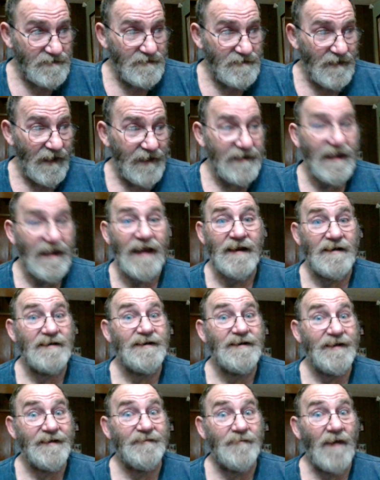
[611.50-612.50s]
I had,
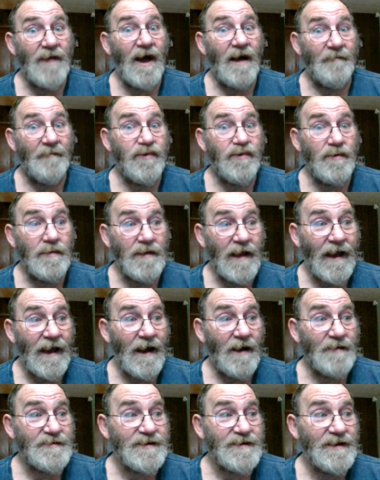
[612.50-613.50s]
did not pull
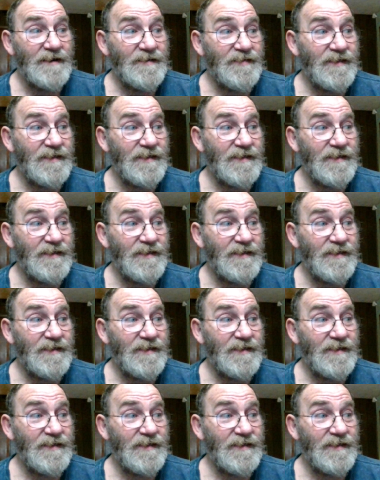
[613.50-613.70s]
out